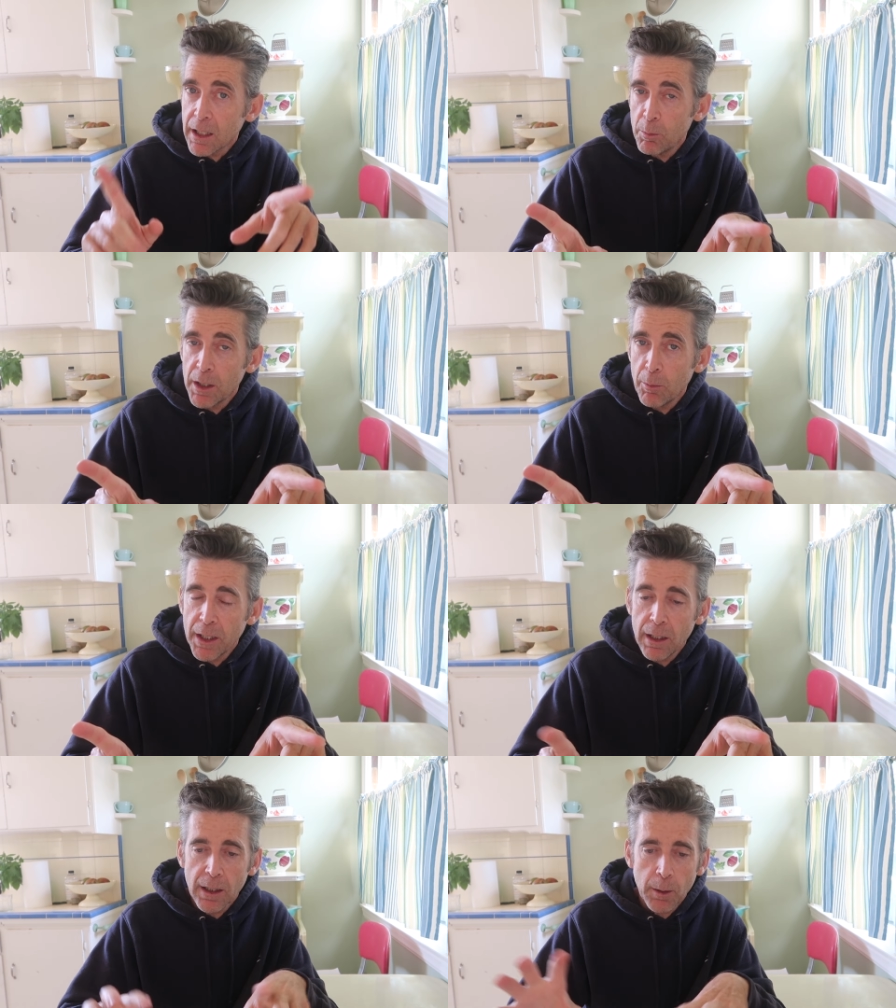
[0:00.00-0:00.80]
It could be
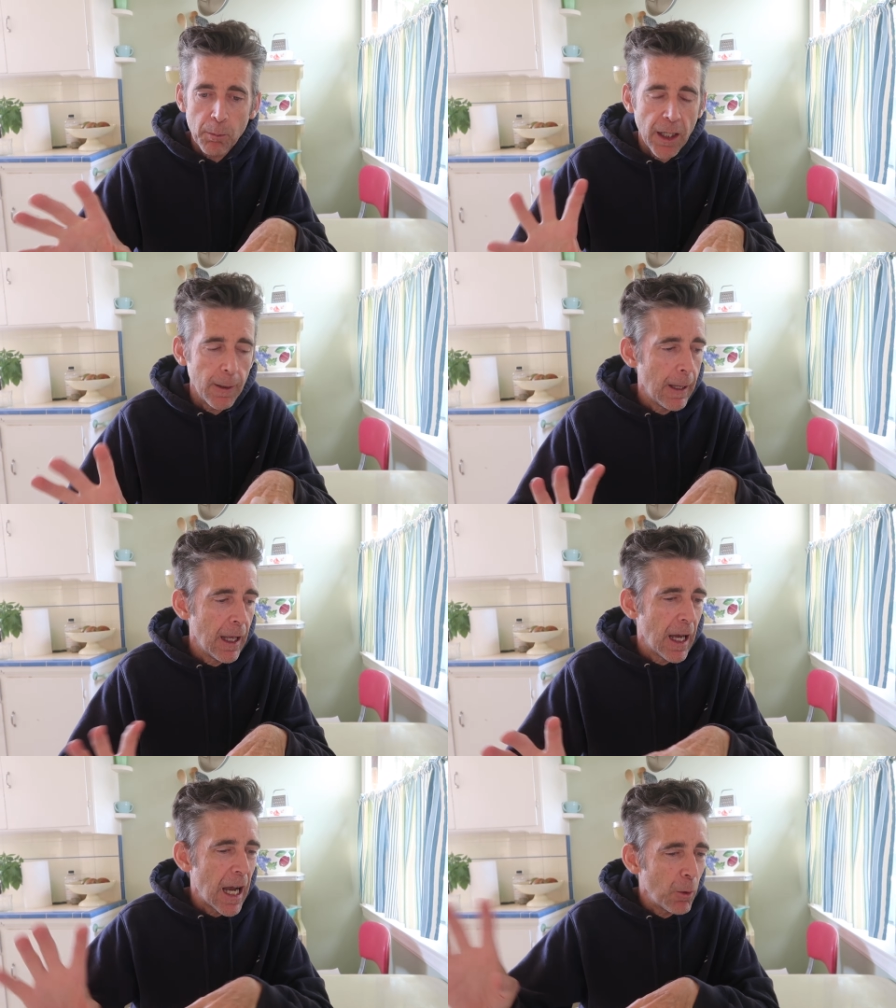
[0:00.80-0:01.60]
appealing, but
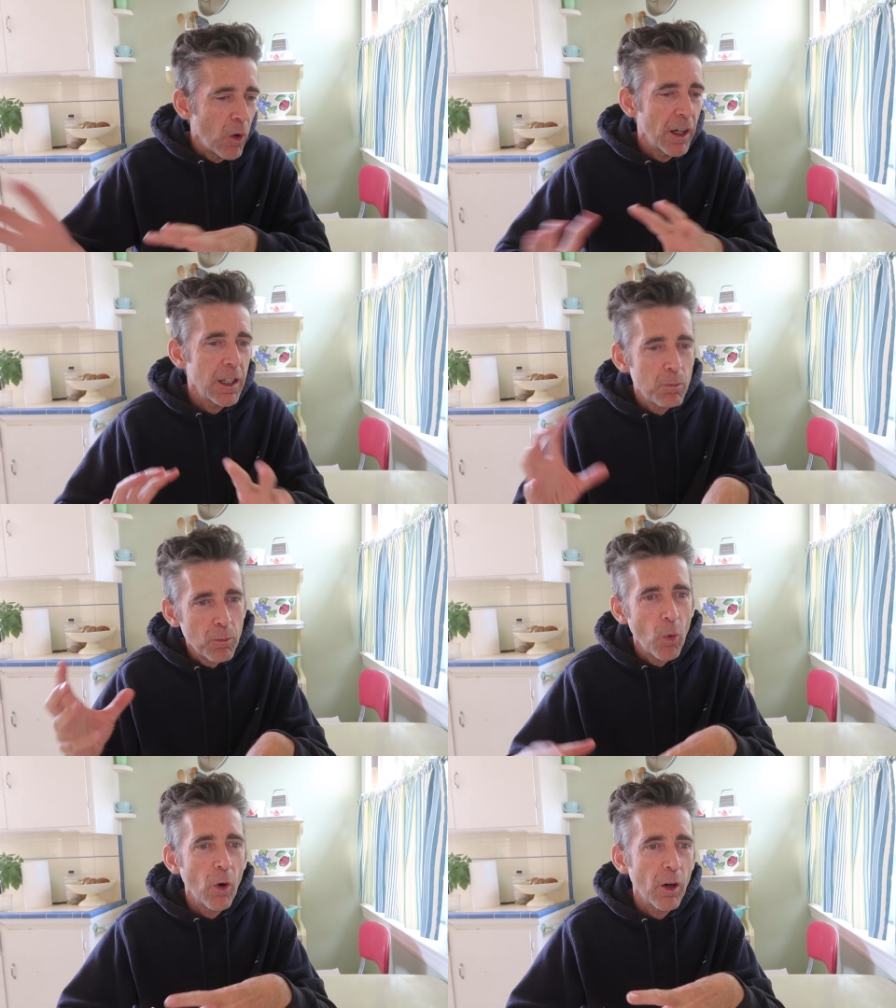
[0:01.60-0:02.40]
I wanted
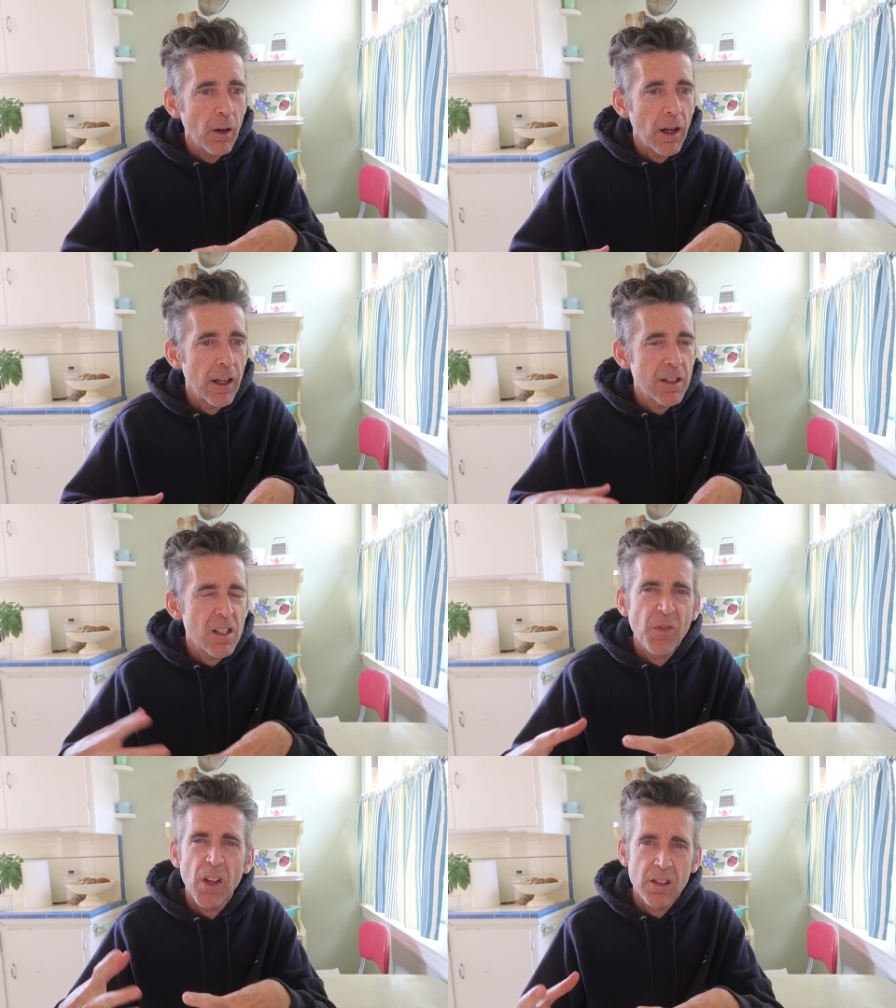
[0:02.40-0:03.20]
more, it
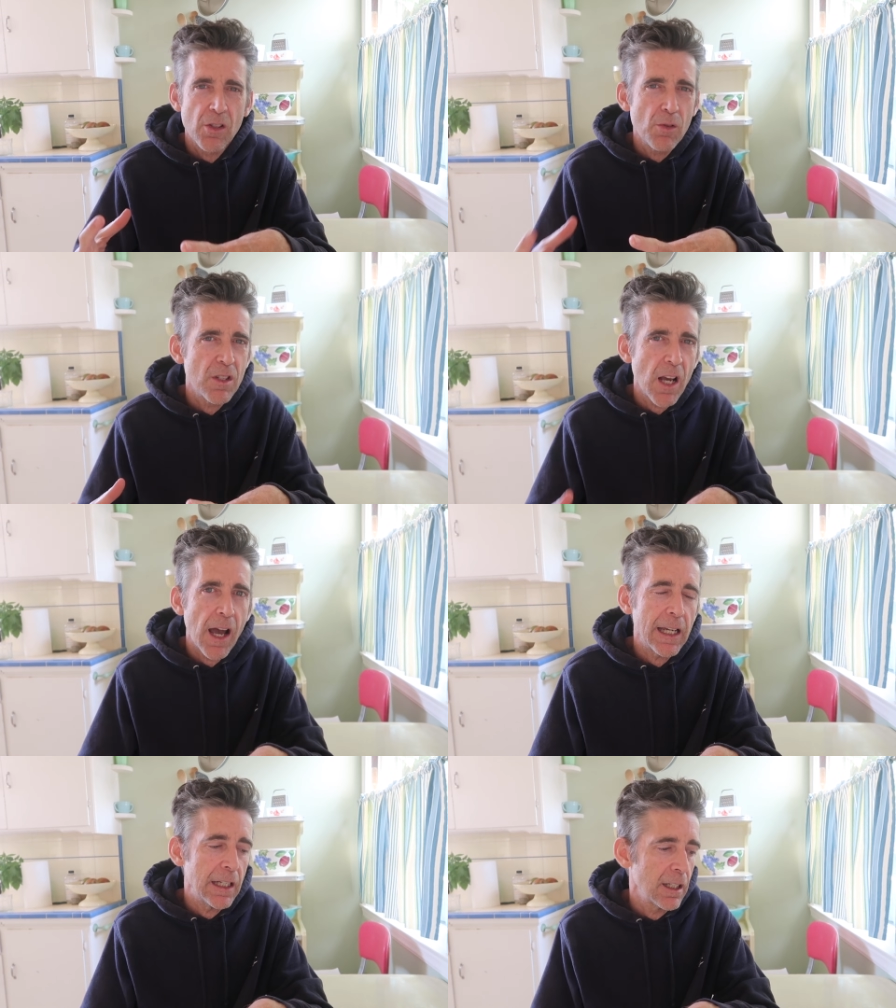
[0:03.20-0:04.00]
just felt too
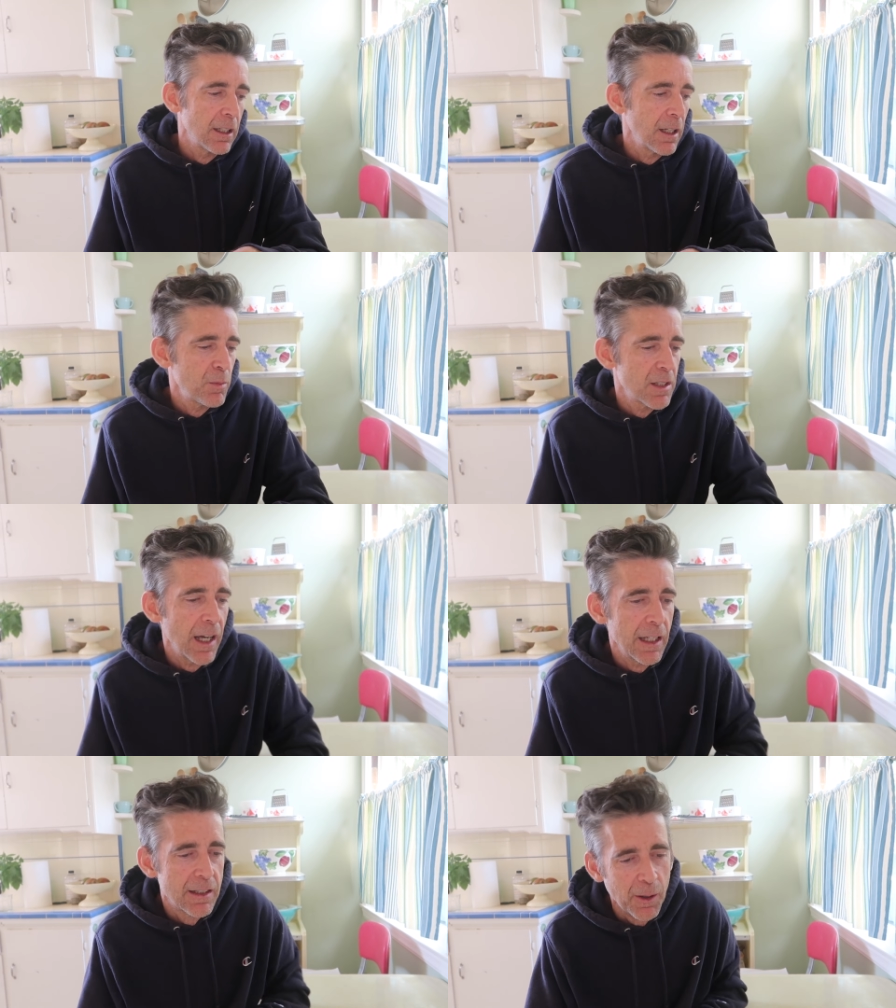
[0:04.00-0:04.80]
tight,
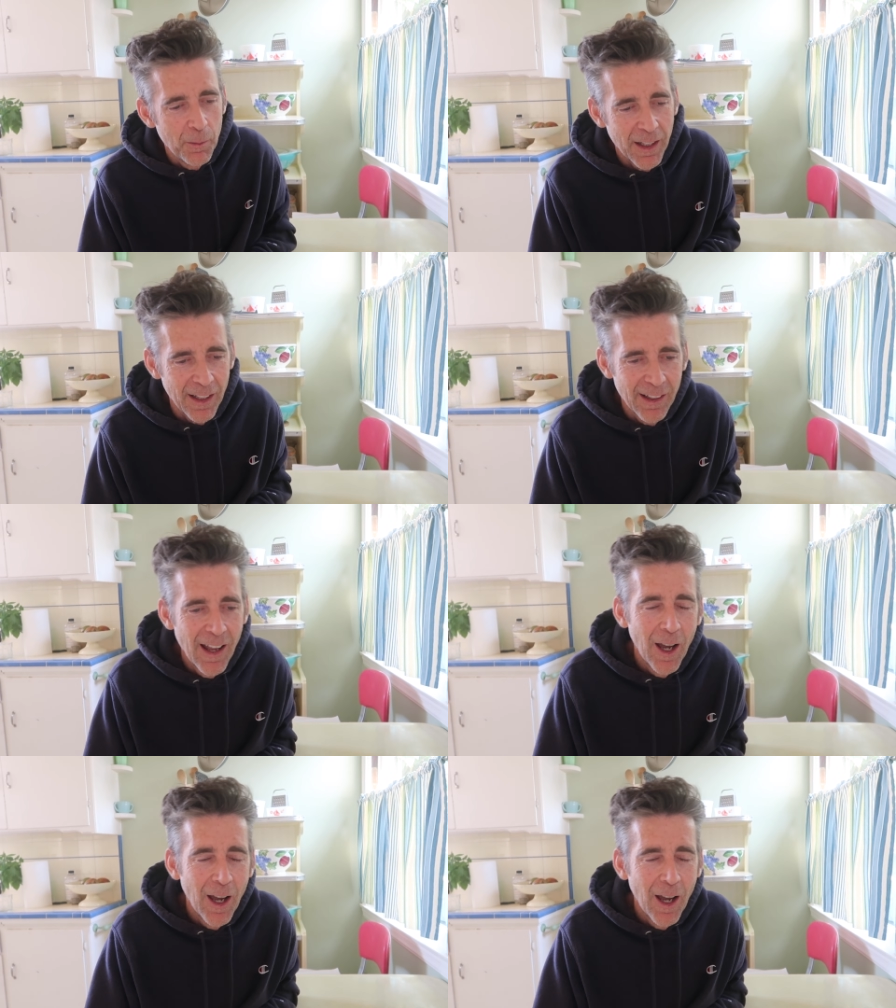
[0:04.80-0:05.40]
uptight to me.